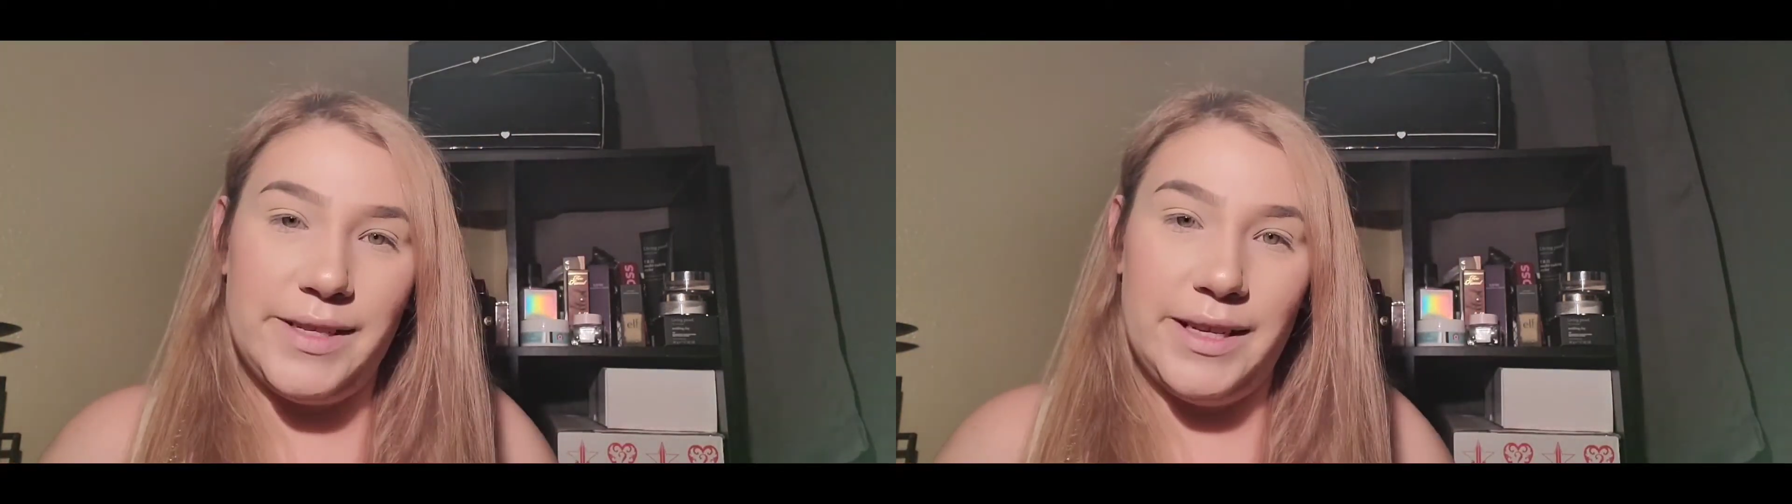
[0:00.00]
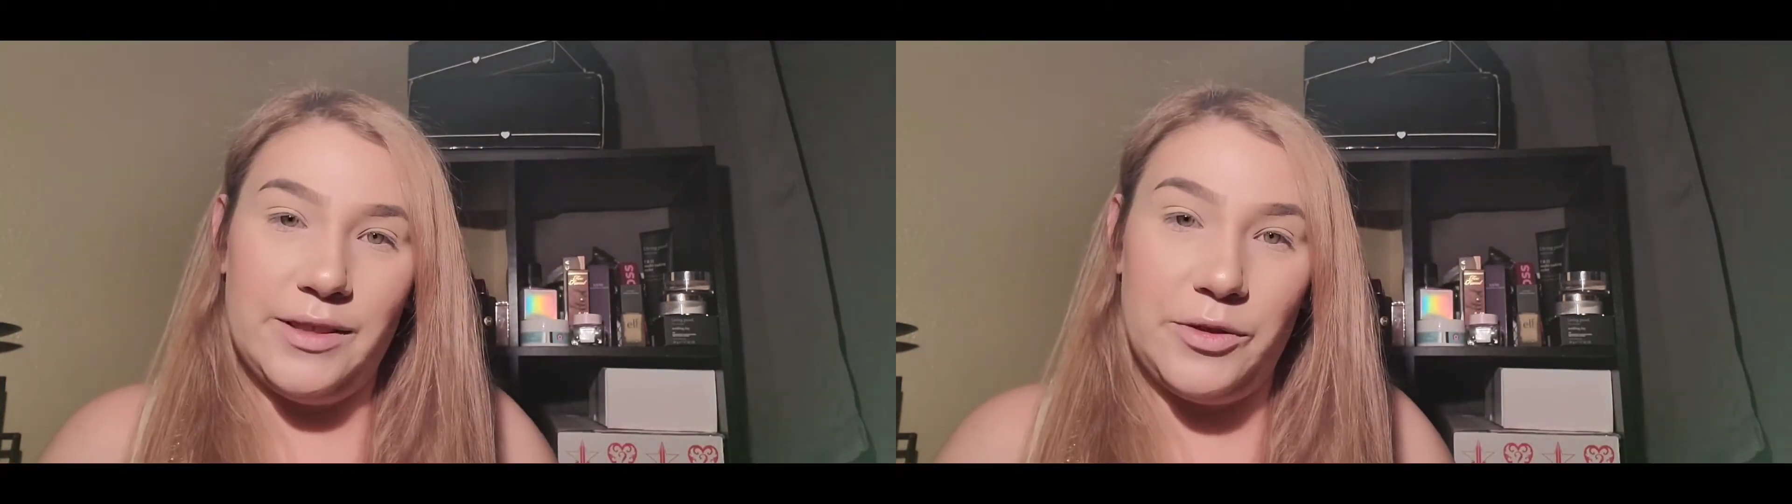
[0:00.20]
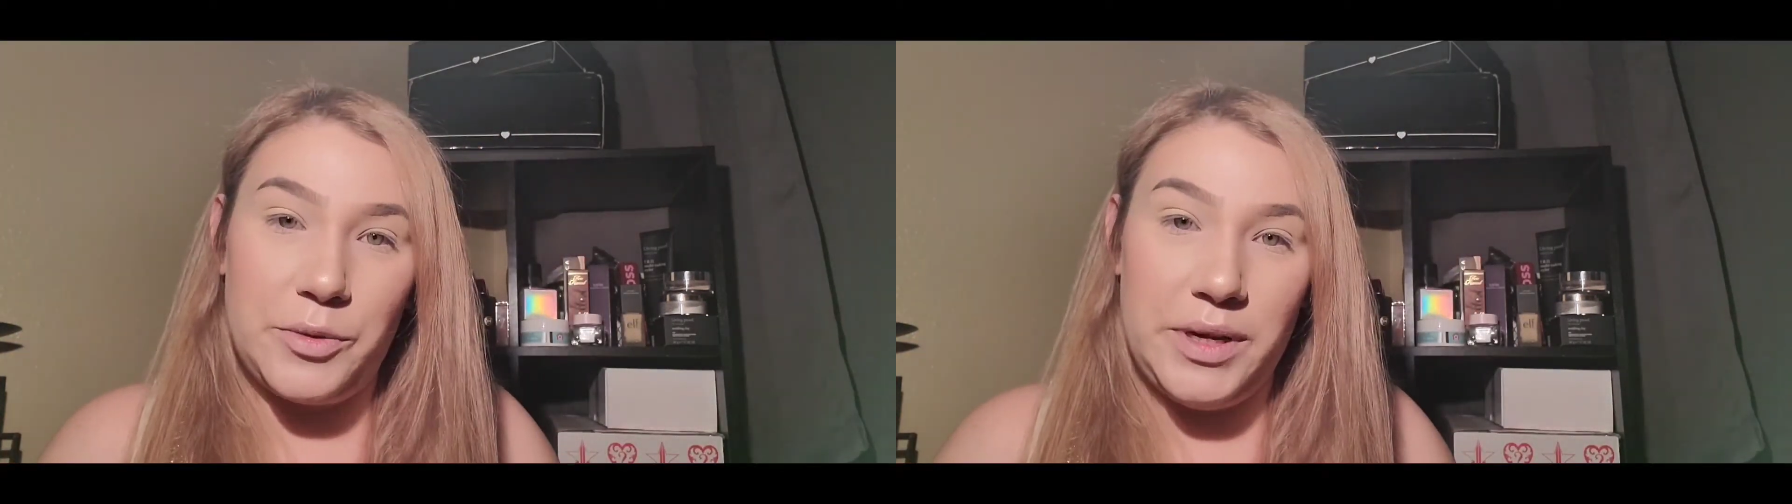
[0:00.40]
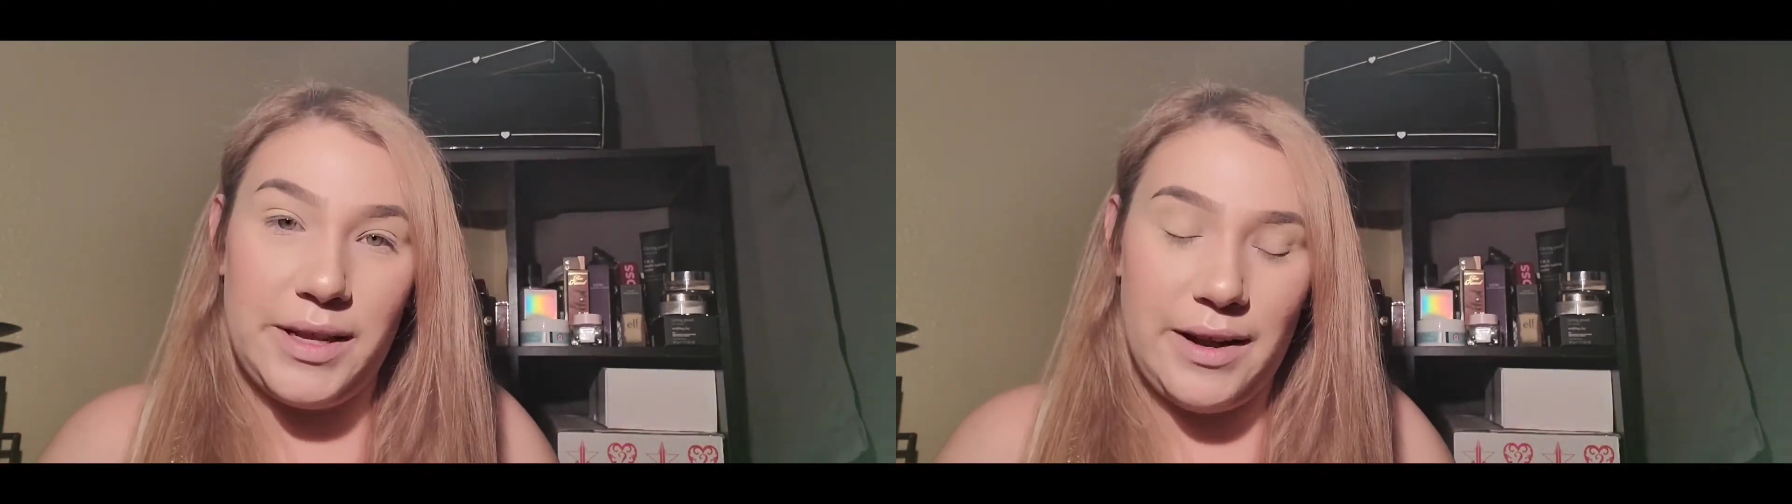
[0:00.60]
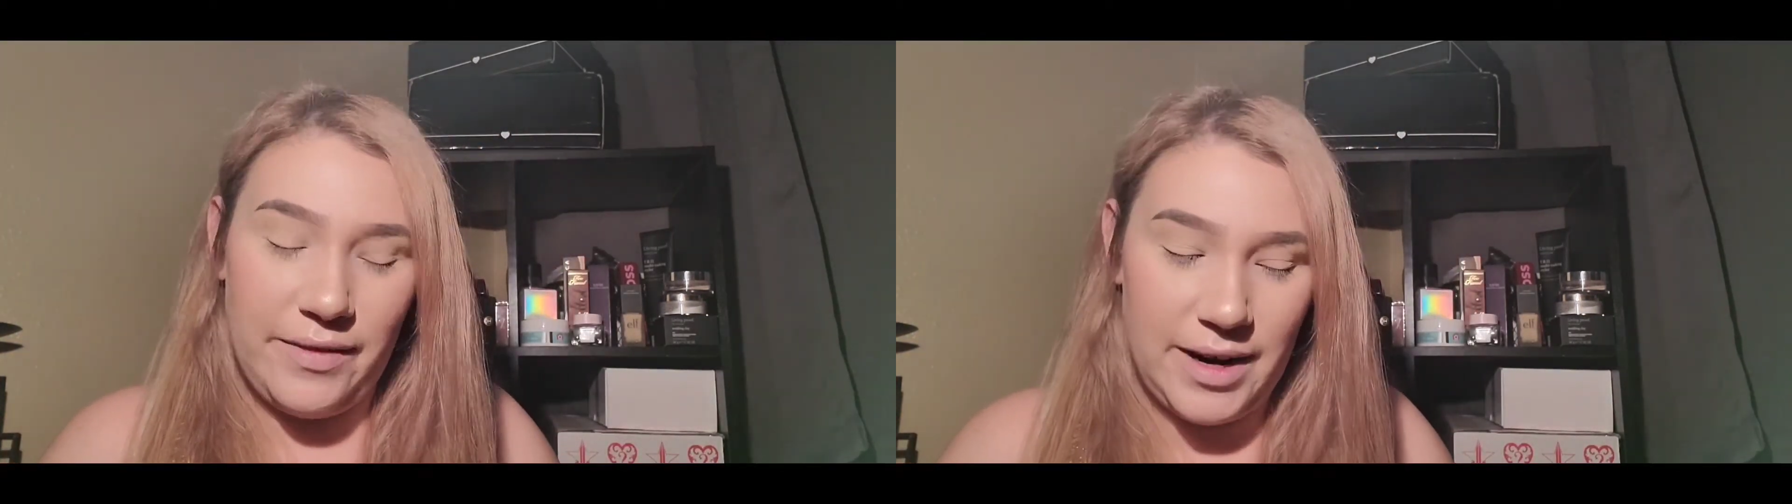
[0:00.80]
get the 3 that
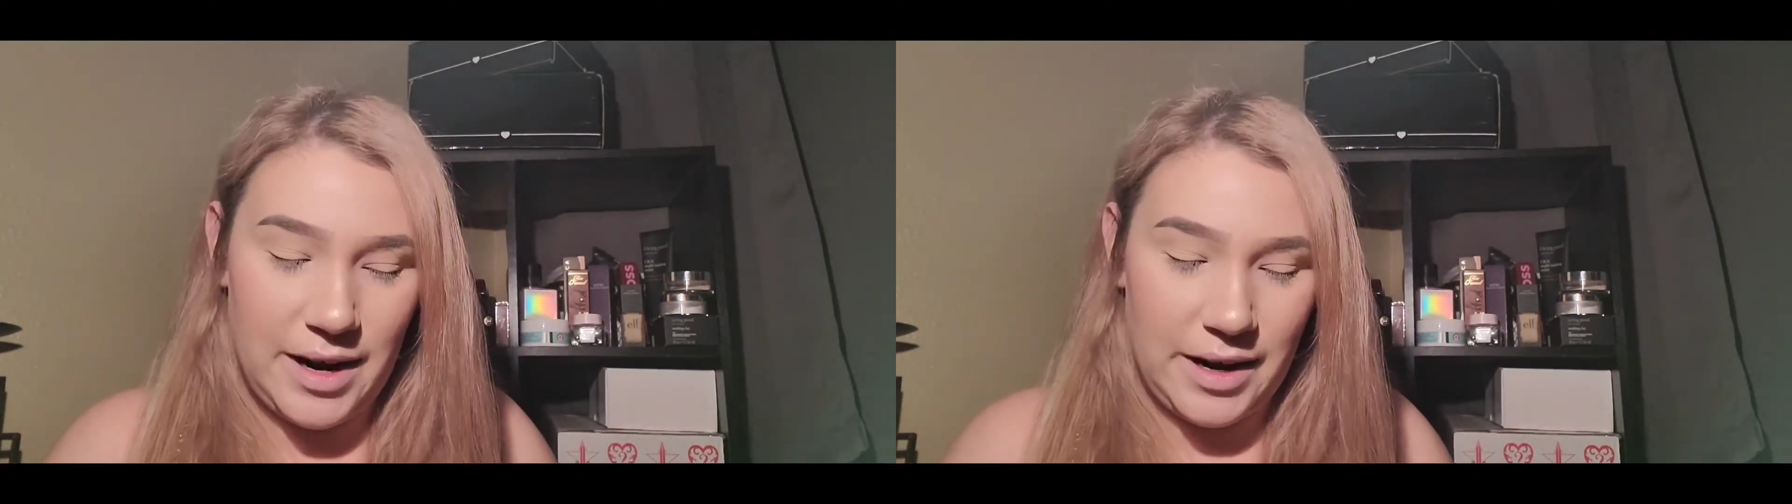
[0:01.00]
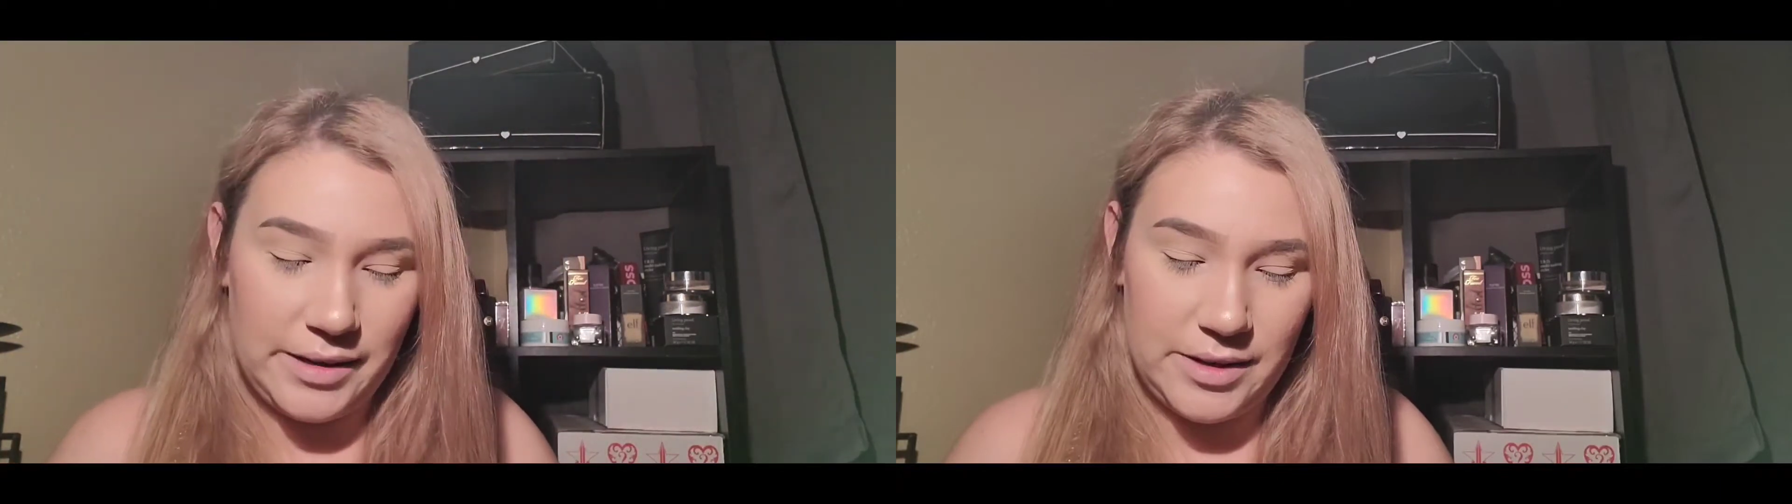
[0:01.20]
I've got.